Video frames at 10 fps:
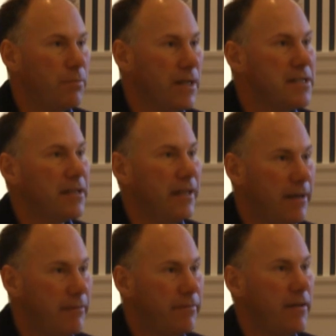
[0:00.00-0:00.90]
good place to
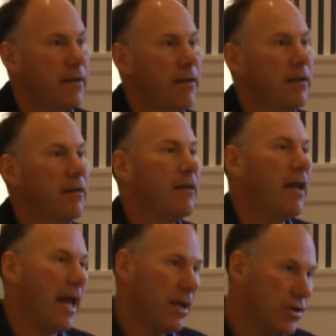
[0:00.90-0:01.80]
live
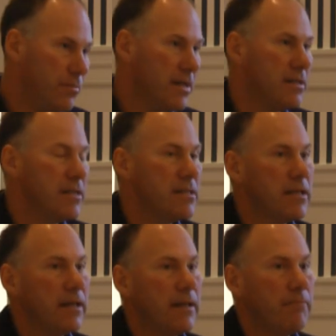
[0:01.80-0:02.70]
and do business.
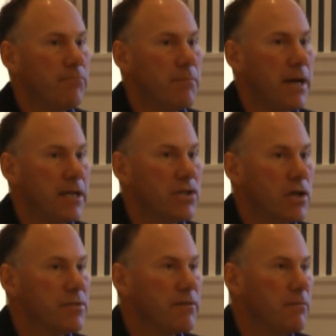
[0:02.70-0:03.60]
But in
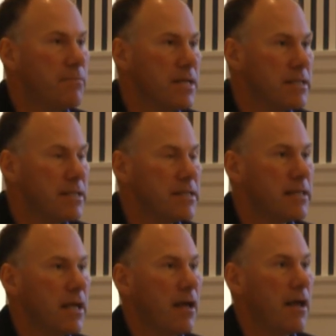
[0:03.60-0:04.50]
terms of the
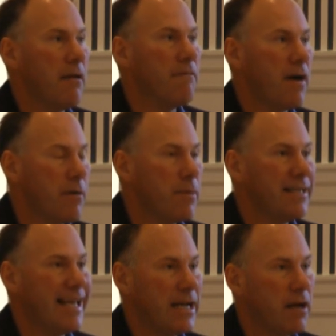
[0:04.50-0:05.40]
business
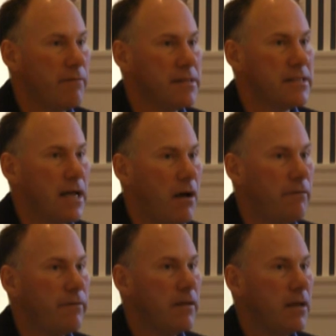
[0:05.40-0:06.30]
environment in and of
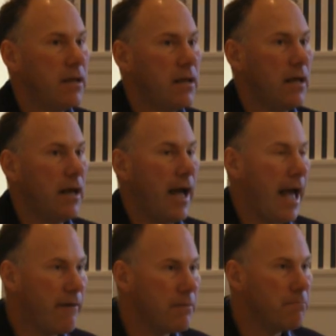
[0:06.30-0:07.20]
itself,
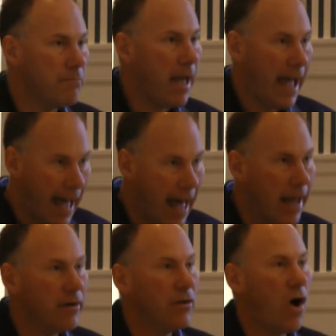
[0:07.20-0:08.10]
having
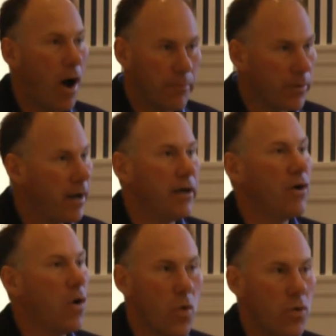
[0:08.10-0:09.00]
had
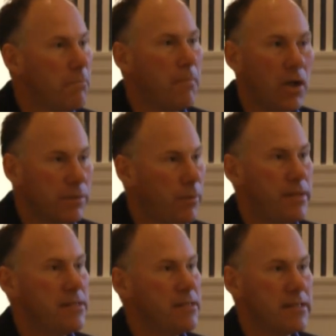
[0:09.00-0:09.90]
operated, owned multiple
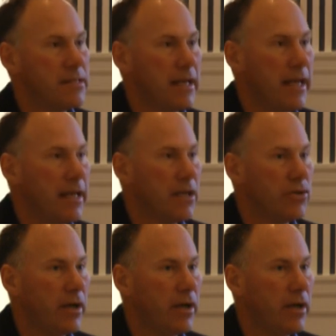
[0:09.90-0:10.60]
businesses in Lake